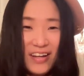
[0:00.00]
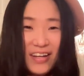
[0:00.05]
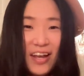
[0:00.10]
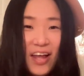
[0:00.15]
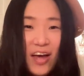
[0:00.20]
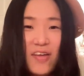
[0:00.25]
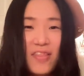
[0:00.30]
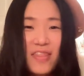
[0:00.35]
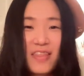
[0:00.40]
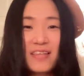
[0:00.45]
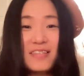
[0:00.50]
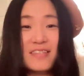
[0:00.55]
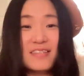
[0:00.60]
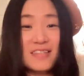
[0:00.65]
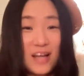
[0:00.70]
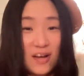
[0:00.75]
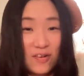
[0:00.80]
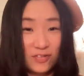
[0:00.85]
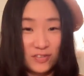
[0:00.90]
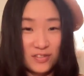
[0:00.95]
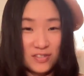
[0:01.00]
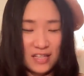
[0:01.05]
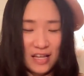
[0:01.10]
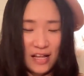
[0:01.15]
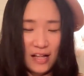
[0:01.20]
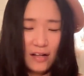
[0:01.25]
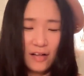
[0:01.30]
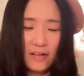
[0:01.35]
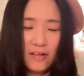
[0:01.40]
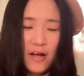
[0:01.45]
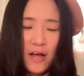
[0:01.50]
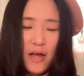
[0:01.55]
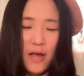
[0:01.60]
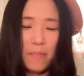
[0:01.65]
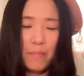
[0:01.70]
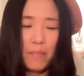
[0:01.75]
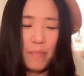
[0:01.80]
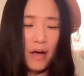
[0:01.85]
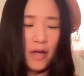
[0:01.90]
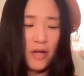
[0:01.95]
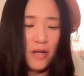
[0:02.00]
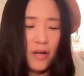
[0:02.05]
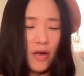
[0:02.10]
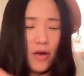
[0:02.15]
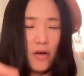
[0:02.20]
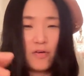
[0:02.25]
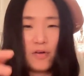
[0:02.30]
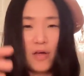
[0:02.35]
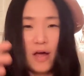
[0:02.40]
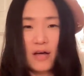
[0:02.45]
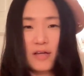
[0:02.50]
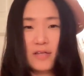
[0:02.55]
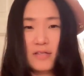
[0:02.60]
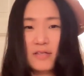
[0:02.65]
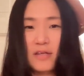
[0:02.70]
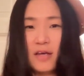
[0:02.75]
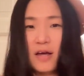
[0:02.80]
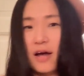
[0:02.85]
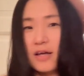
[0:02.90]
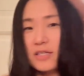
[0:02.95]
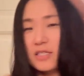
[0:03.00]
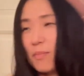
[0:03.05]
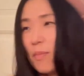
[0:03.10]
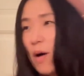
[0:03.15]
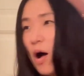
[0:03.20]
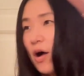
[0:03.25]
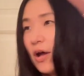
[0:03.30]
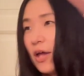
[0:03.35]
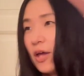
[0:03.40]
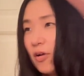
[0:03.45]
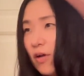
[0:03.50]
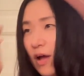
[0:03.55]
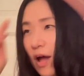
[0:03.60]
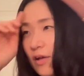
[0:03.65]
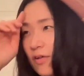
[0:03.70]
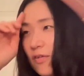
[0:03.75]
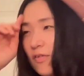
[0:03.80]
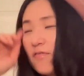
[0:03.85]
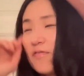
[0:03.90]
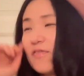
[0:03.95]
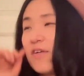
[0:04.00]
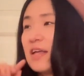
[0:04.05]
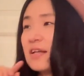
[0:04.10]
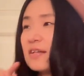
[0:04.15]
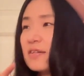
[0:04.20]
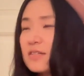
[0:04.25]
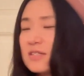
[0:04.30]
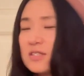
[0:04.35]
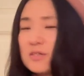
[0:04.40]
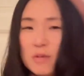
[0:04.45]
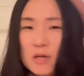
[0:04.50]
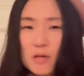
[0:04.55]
No, this is not for sale. But, you know, as a market or at an event,